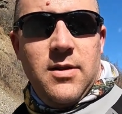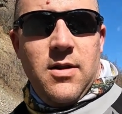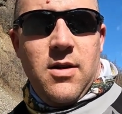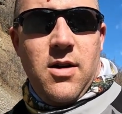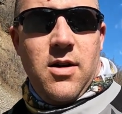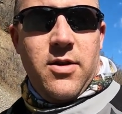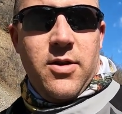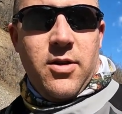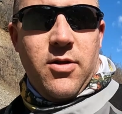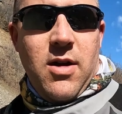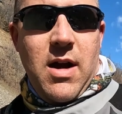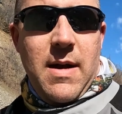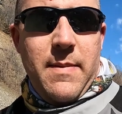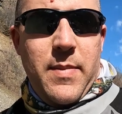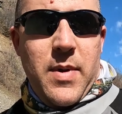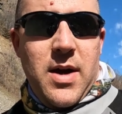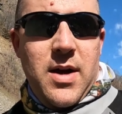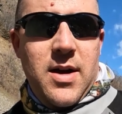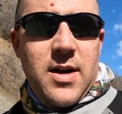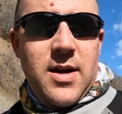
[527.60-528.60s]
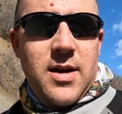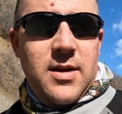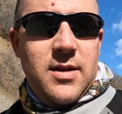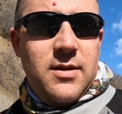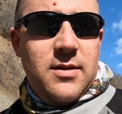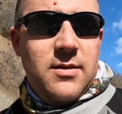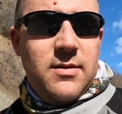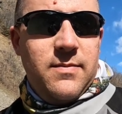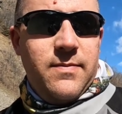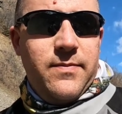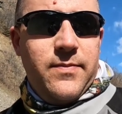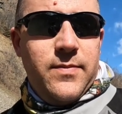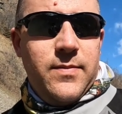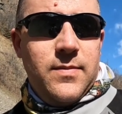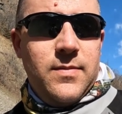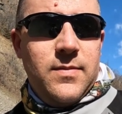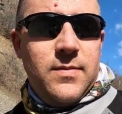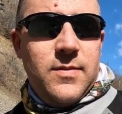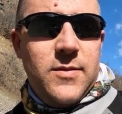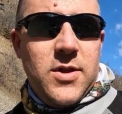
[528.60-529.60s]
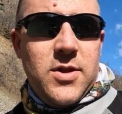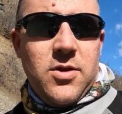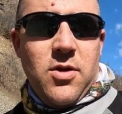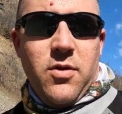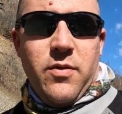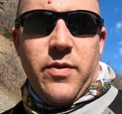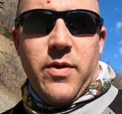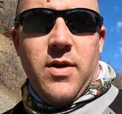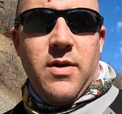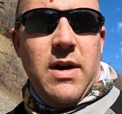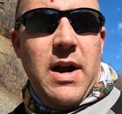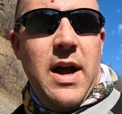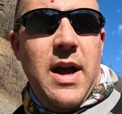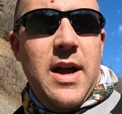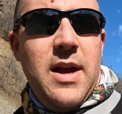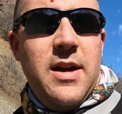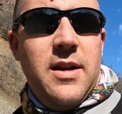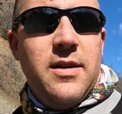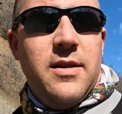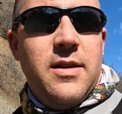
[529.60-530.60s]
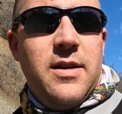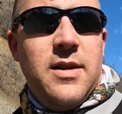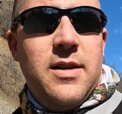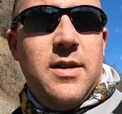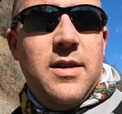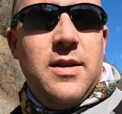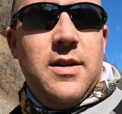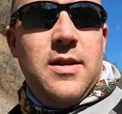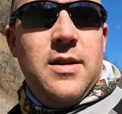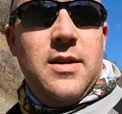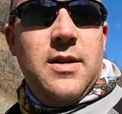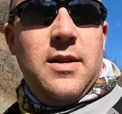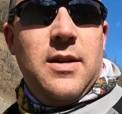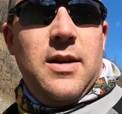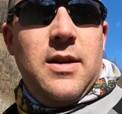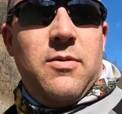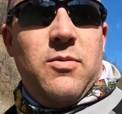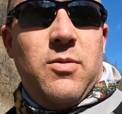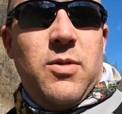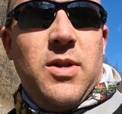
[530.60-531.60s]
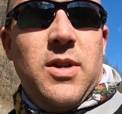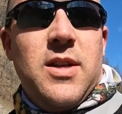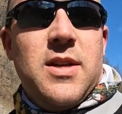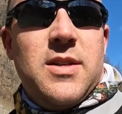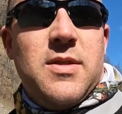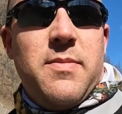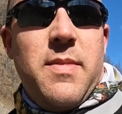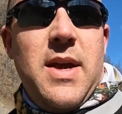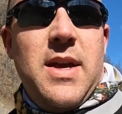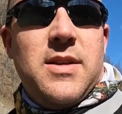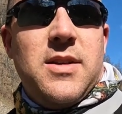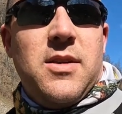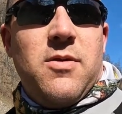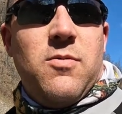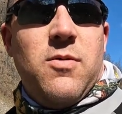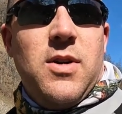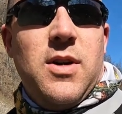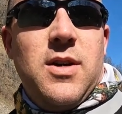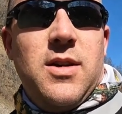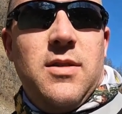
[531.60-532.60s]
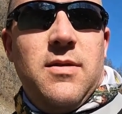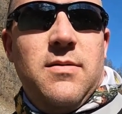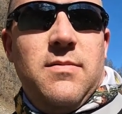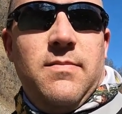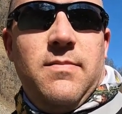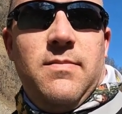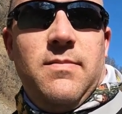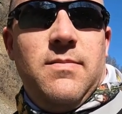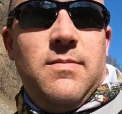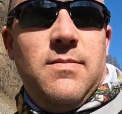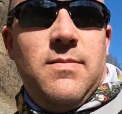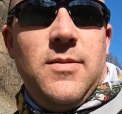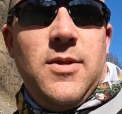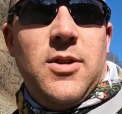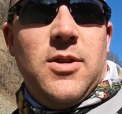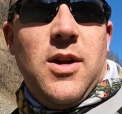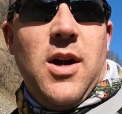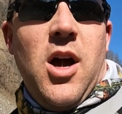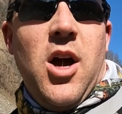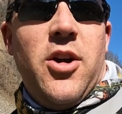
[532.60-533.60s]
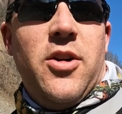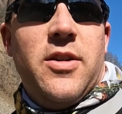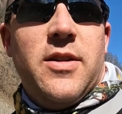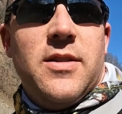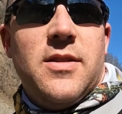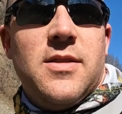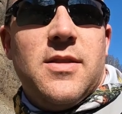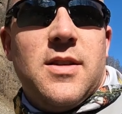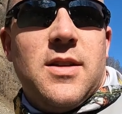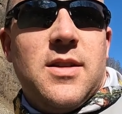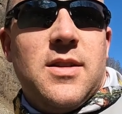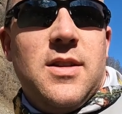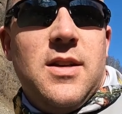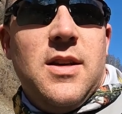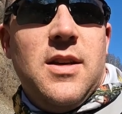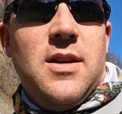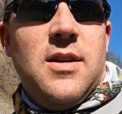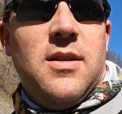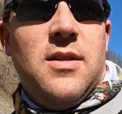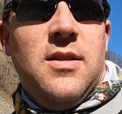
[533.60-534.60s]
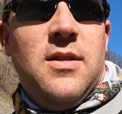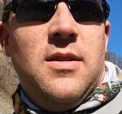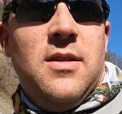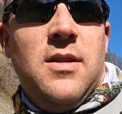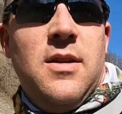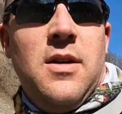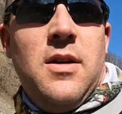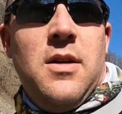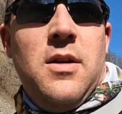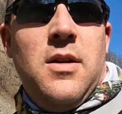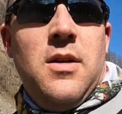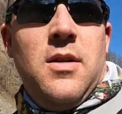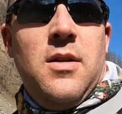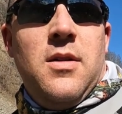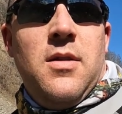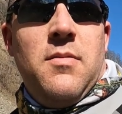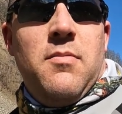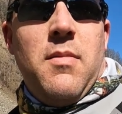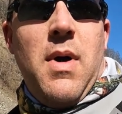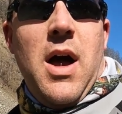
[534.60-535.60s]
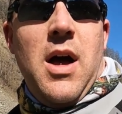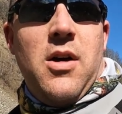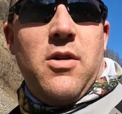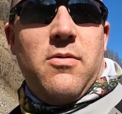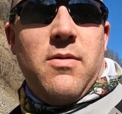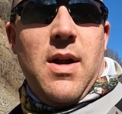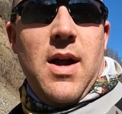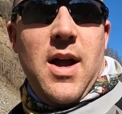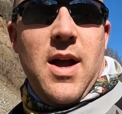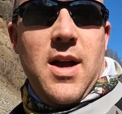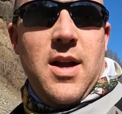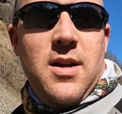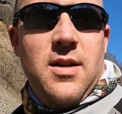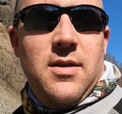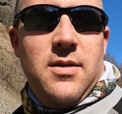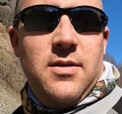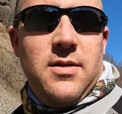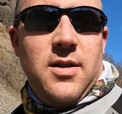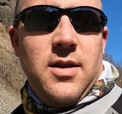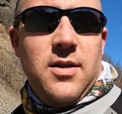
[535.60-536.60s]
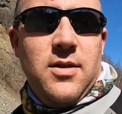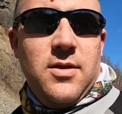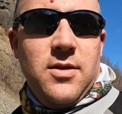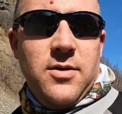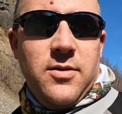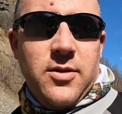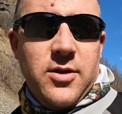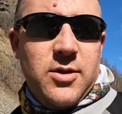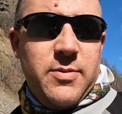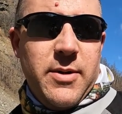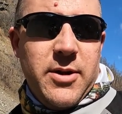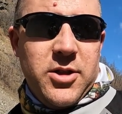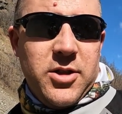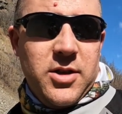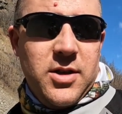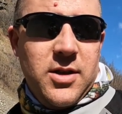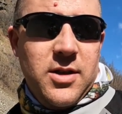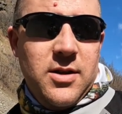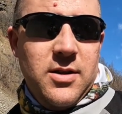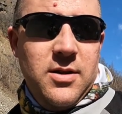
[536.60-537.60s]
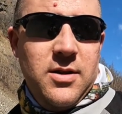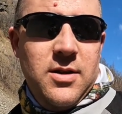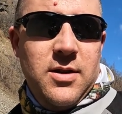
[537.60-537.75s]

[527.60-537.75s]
all the crap behind, and just go for a ride. And it really is amazing what a 160 mile ride can do, especially